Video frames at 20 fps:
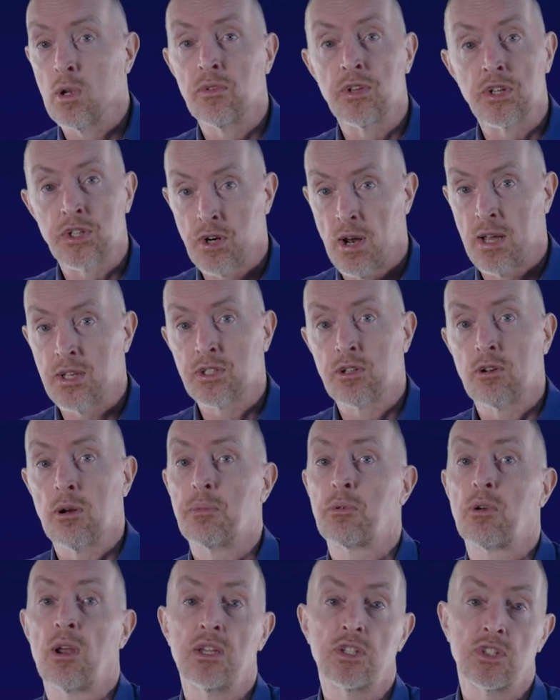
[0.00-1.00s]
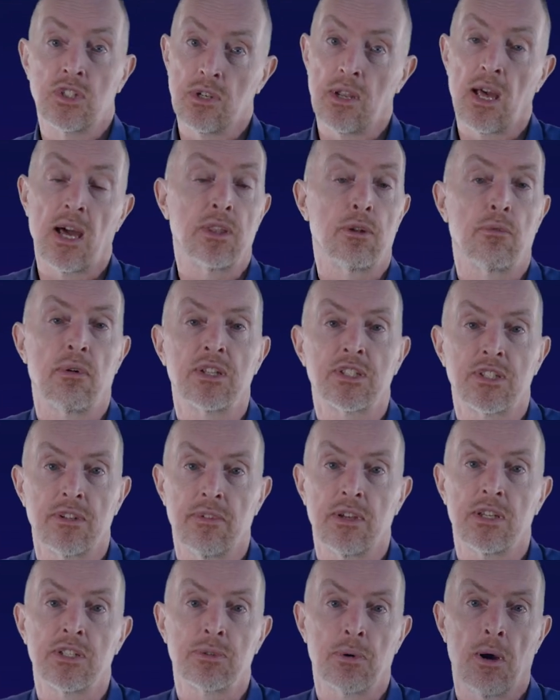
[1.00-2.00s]
of the transcript creation and the rest of
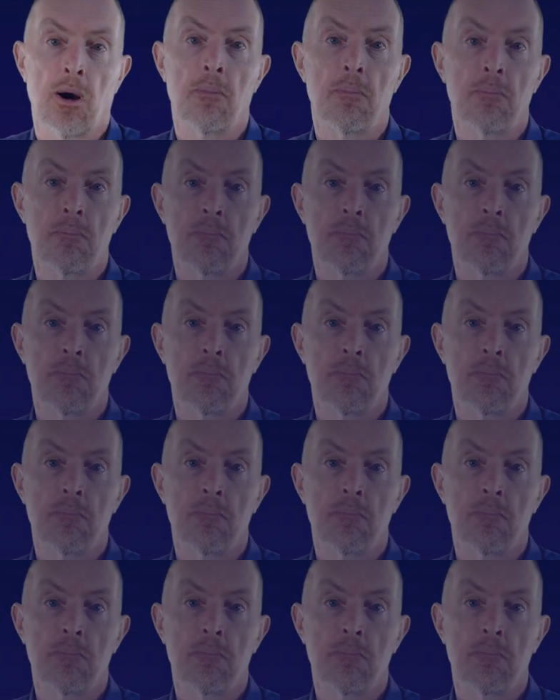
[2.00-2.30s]
it as well.